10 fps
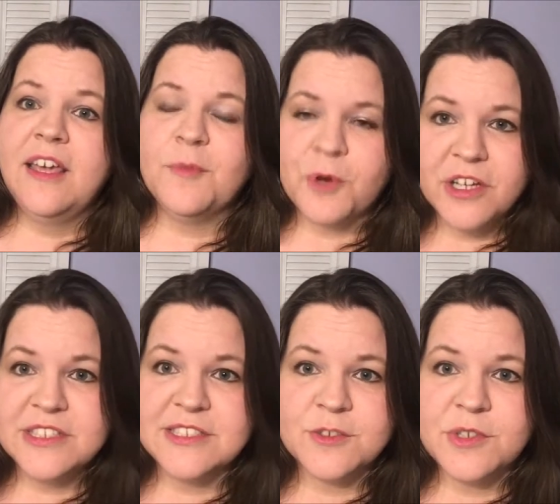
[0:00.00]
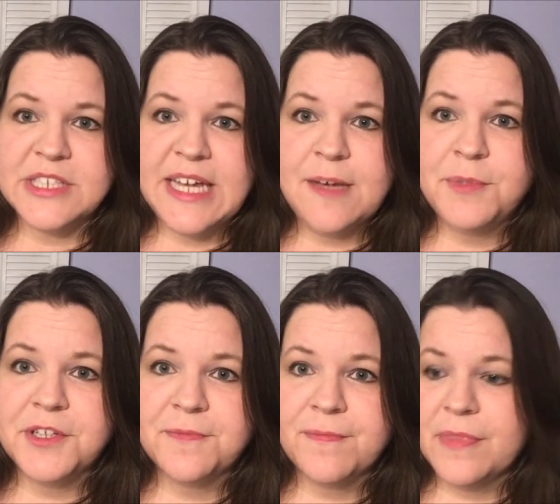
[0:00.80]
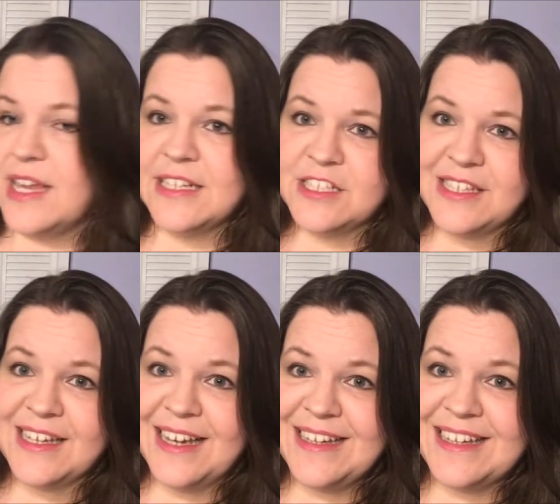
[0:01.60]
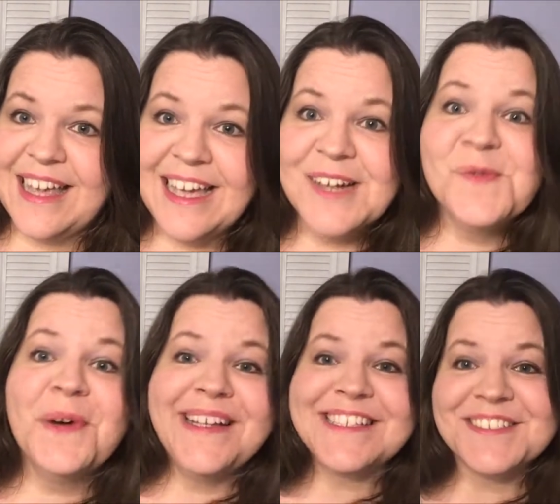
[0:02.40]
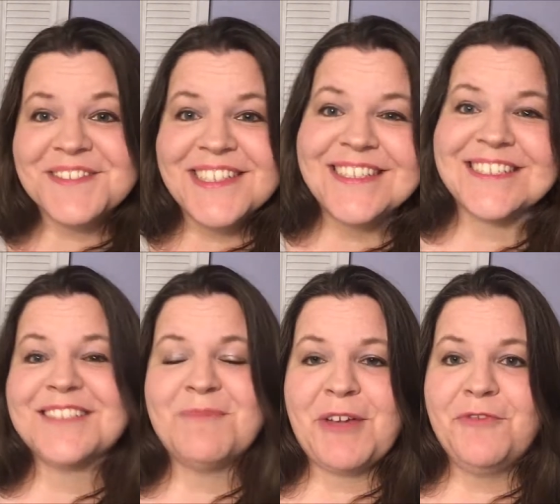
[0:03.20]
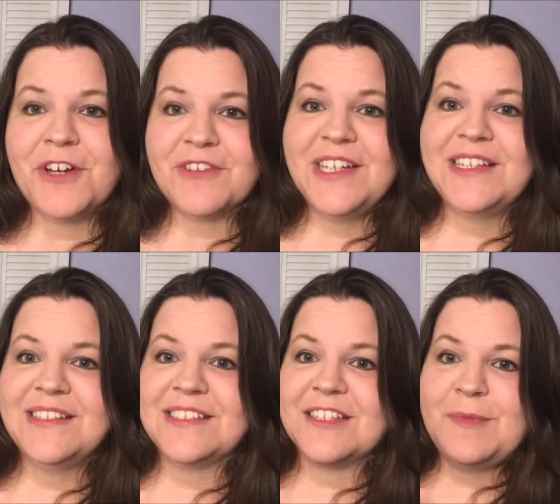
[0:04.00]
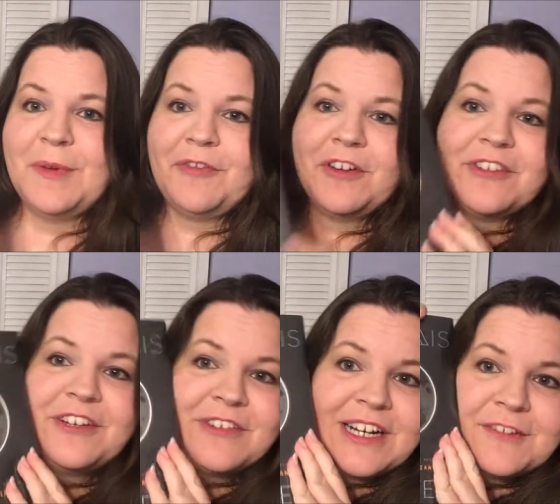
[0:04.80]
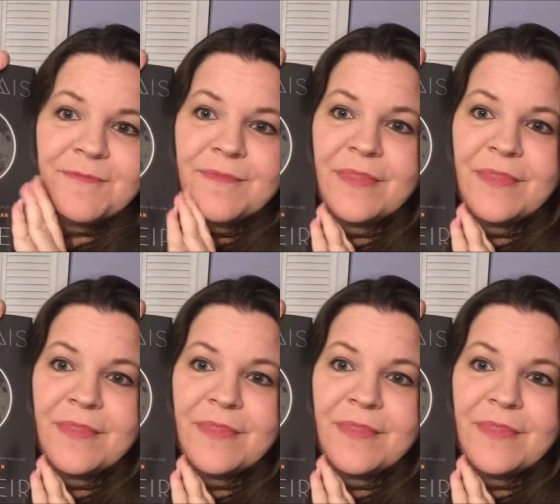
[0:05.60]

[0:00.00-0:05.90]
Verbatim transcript: It probably isn't going to happen. The next thing I can't wait to read, this is my fun read. This is going to be my fun read. Ready?